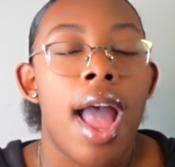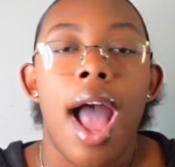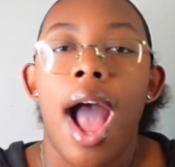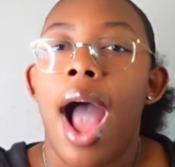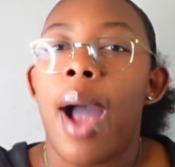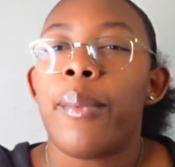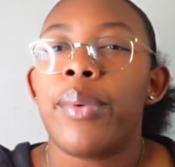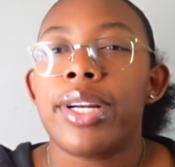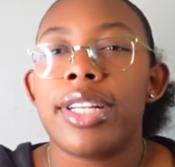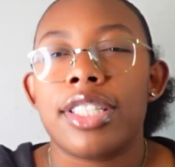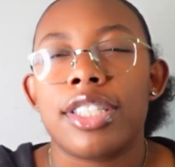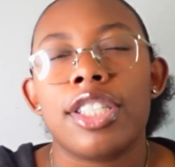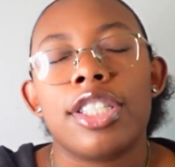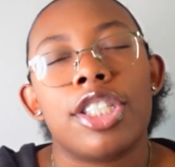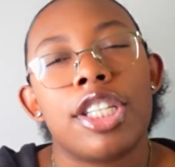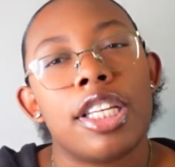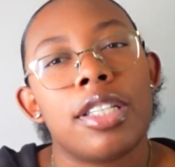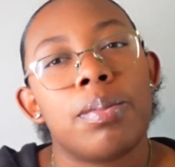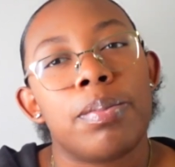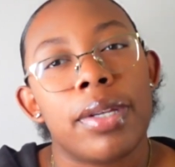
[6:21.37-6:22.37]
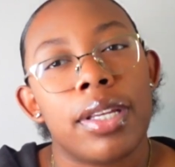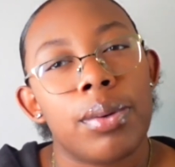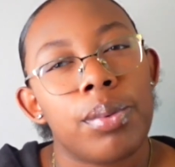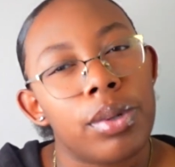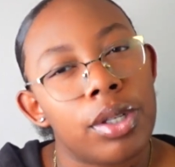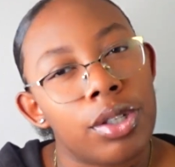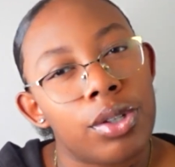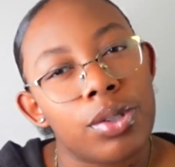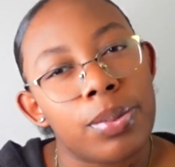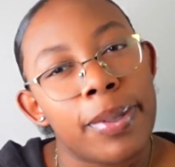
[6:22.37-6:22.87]
I wouldn't suggest being
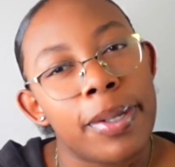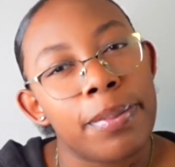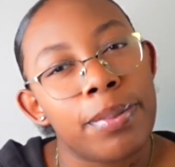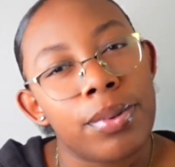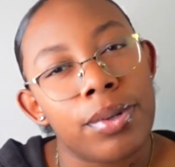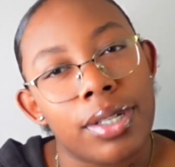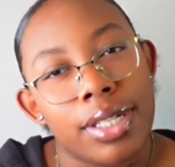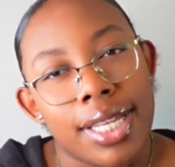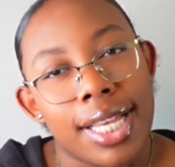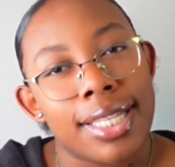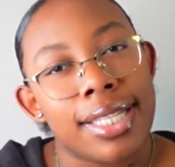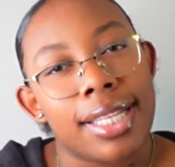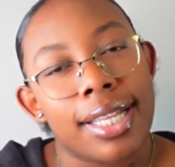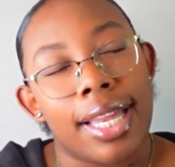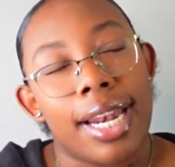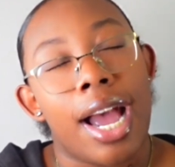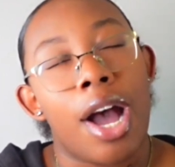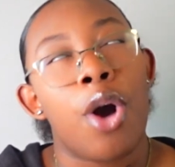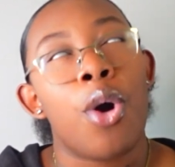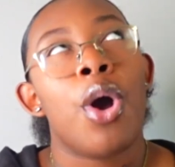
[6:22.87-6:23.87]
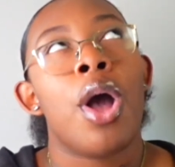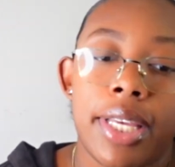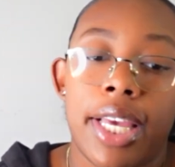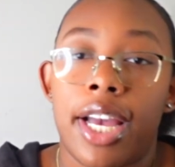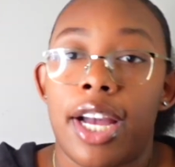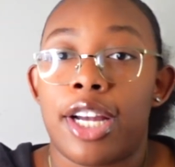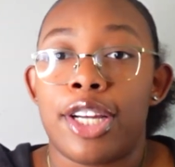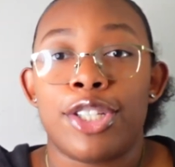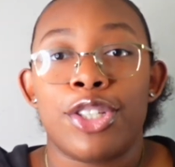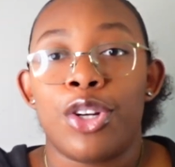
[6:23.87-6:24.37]
one of those people or testing it out.
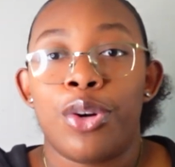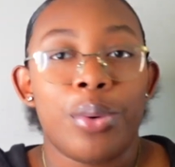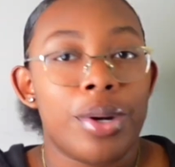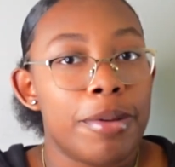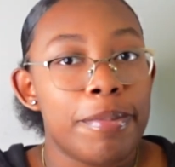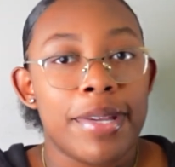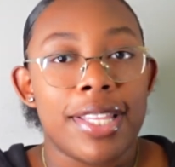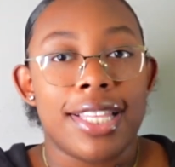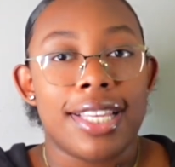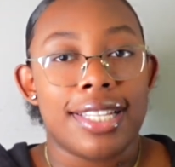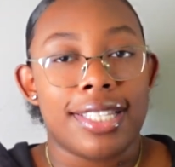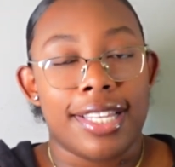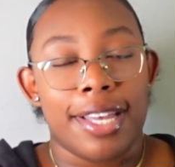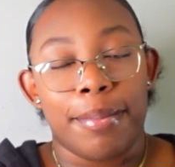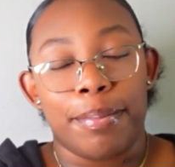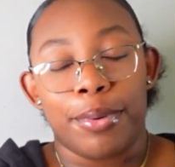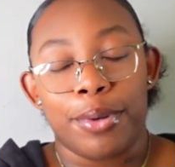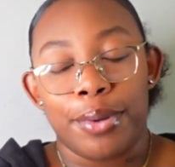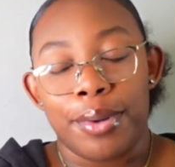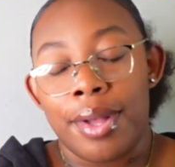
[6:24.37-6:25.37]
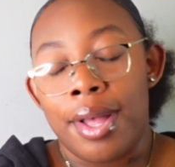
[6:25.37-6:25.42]
Yeah, because you don't want to be the example.